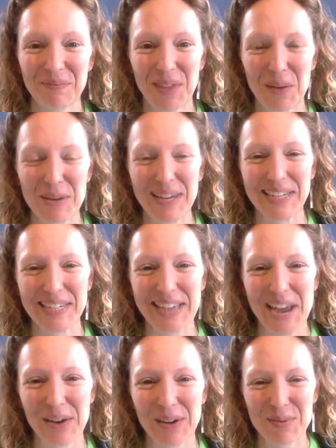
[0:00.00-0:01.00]
that we get to
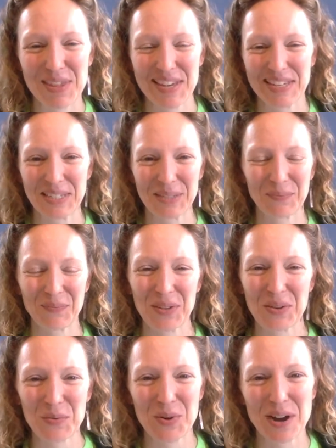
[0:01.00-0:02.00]
carry with us
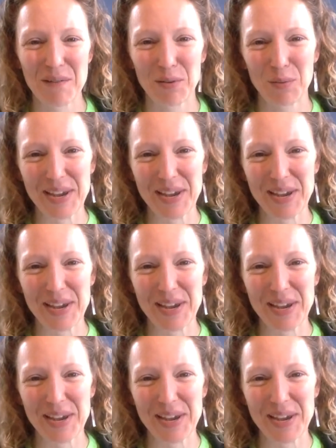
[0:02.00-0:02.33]
wherever